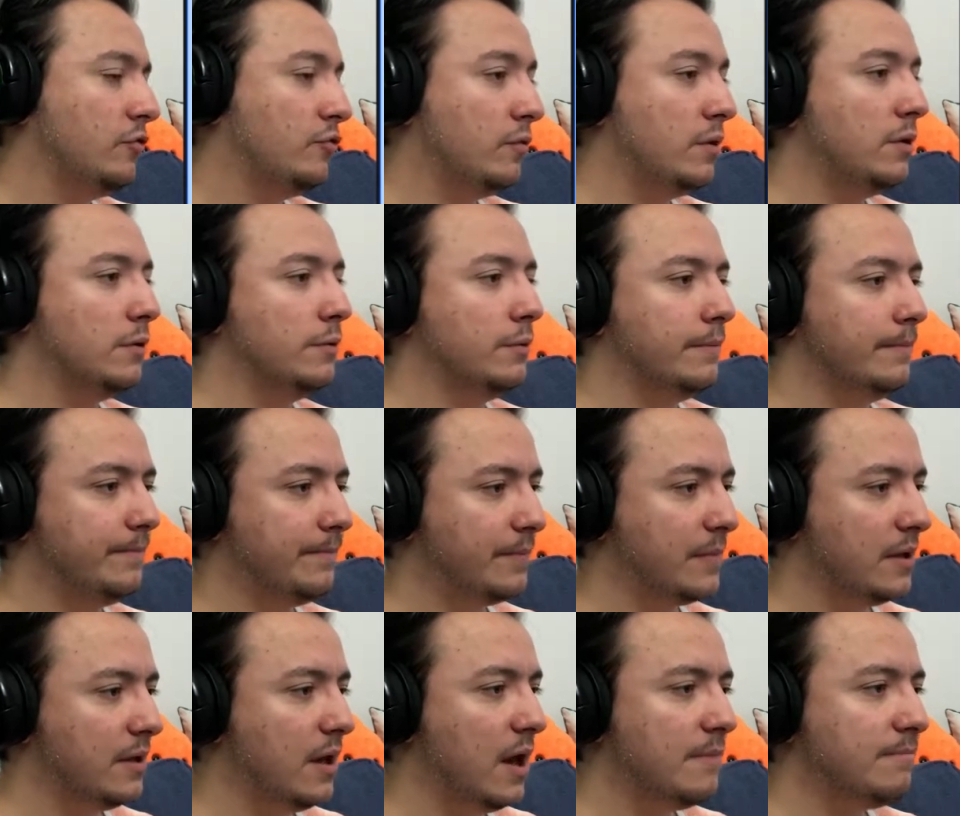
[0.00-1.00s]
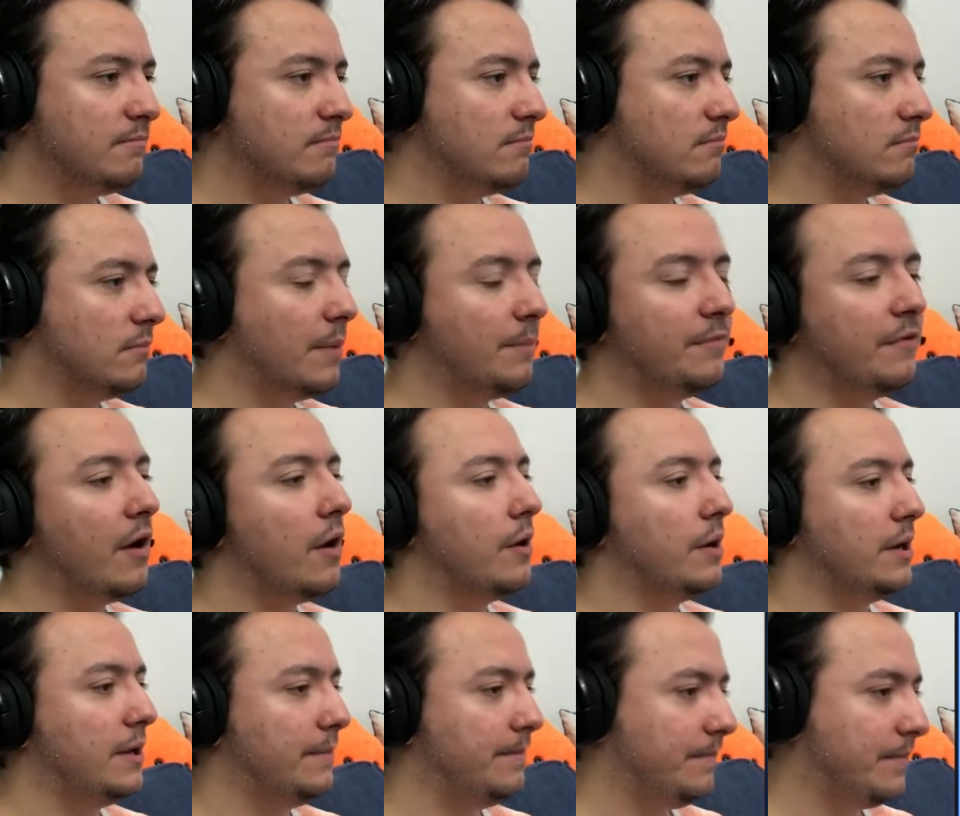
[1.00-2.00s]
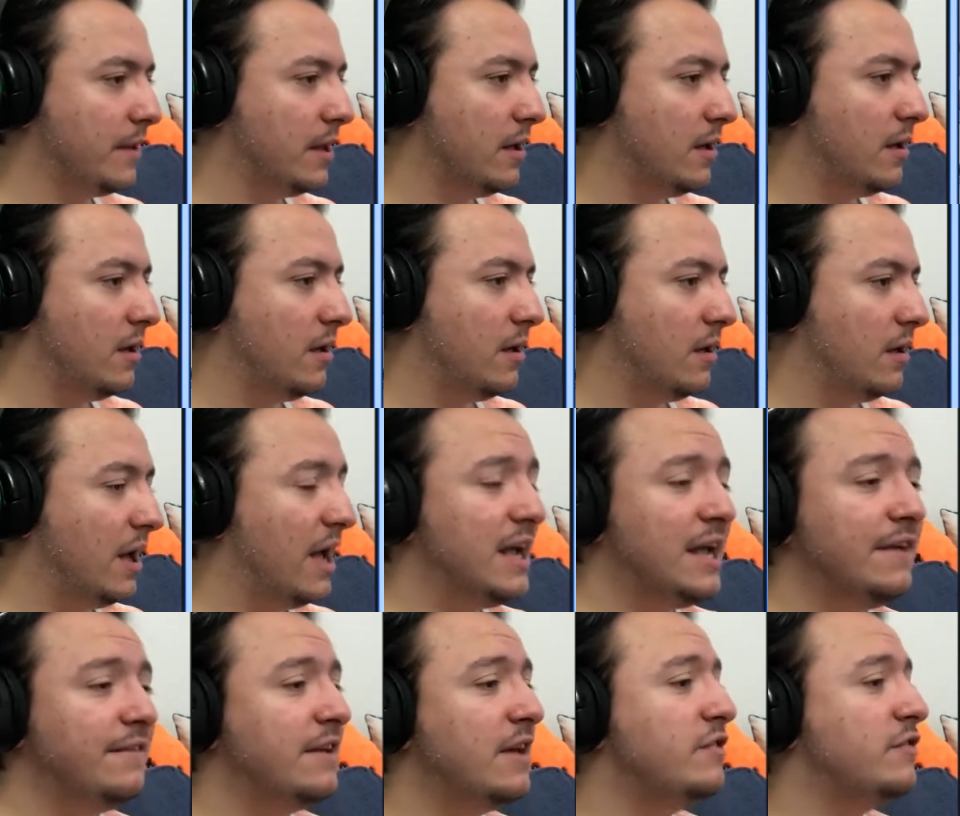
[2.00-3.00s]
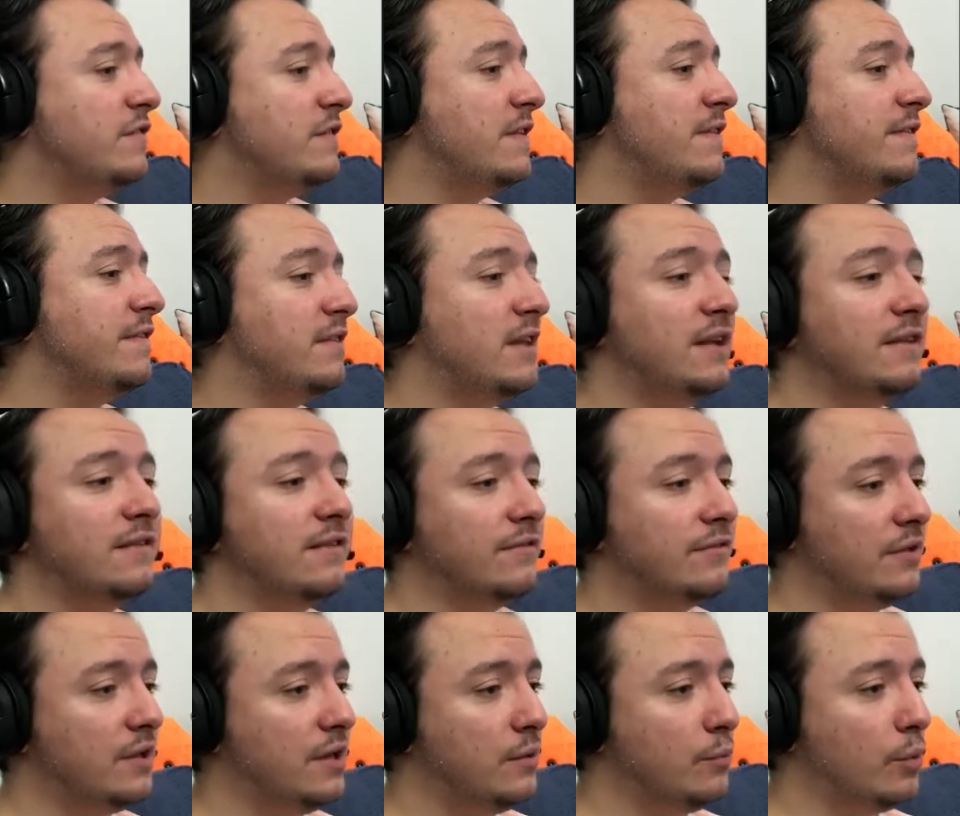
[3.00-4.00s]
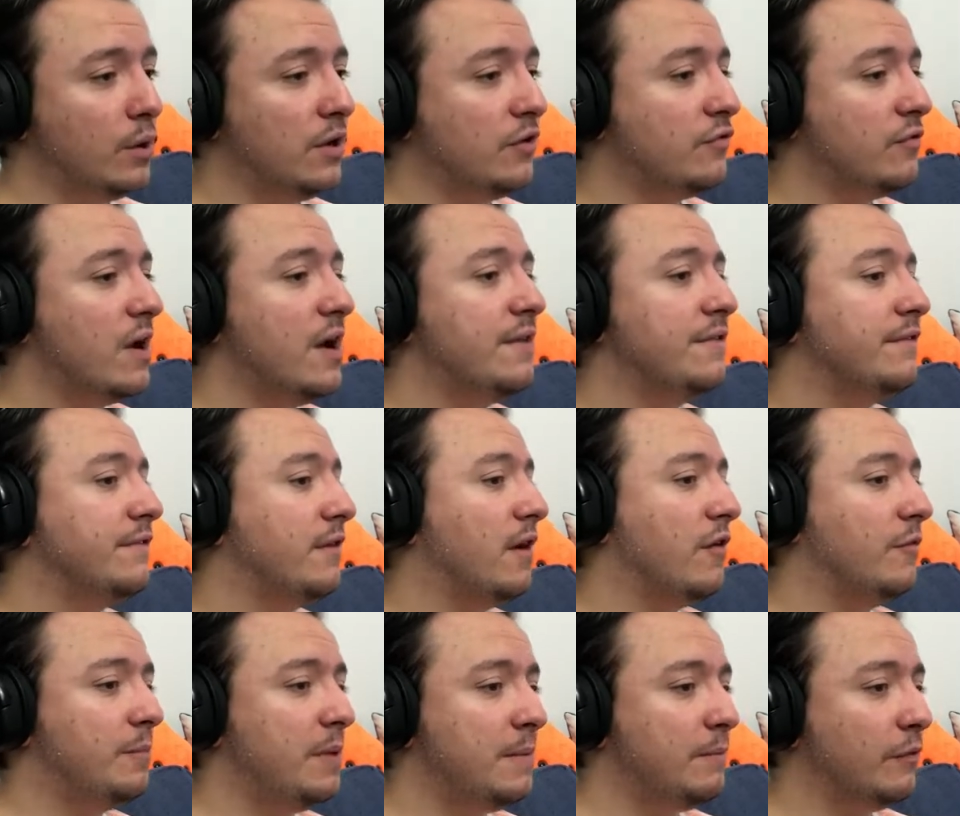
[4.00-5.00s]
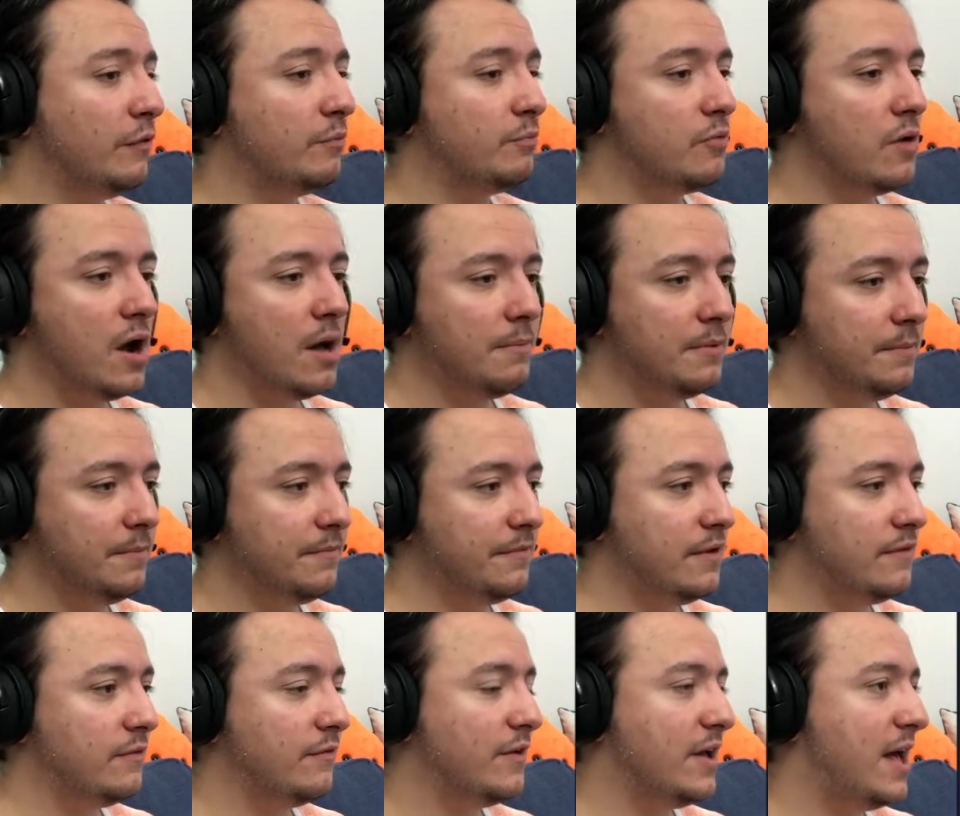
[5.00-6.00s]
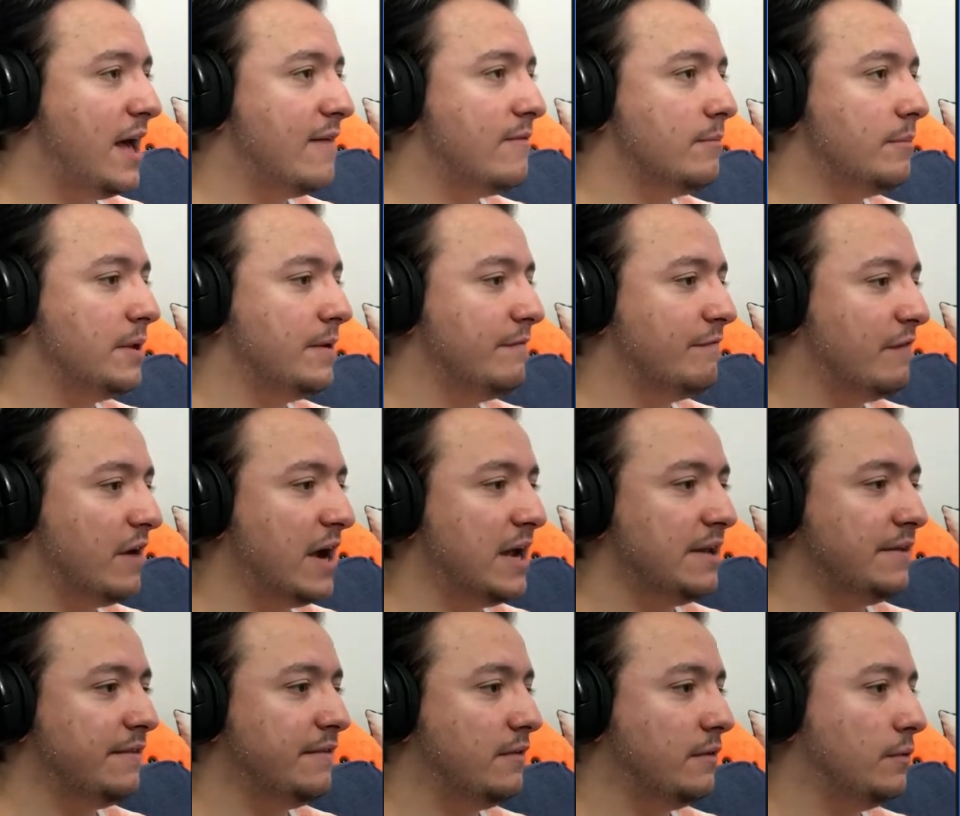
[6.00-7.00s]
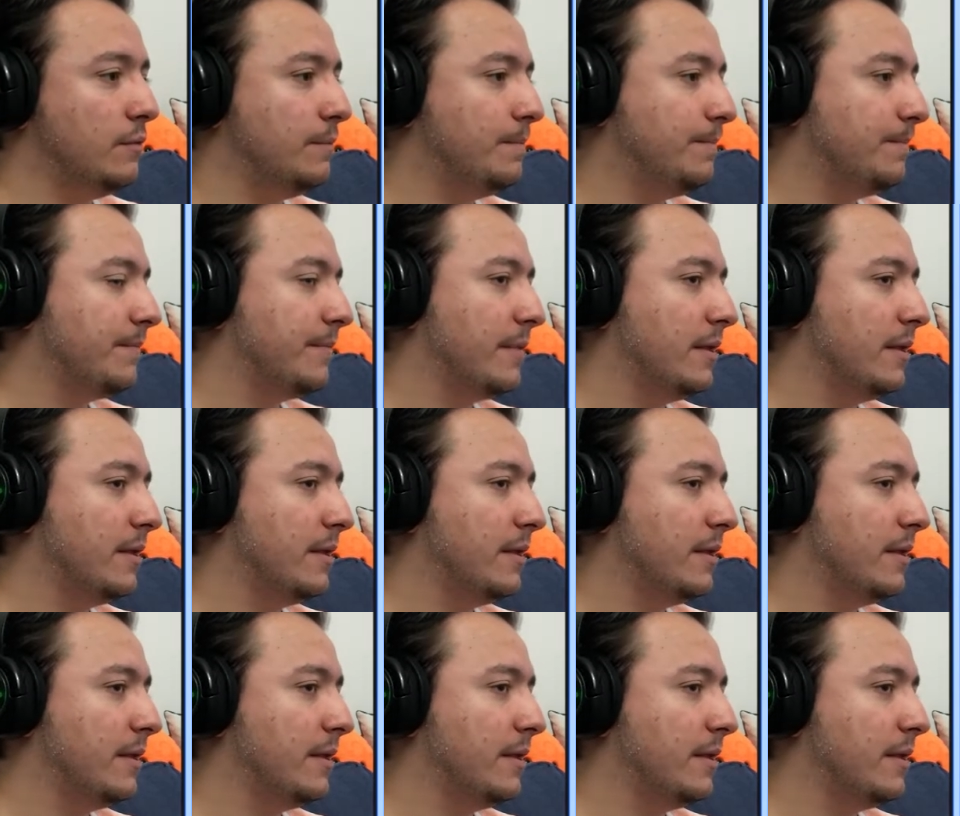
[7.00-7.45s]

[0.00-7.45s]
True. I'm sorry. I guess I just instinctively want to try and solve people's problems even if I haven't been invited to.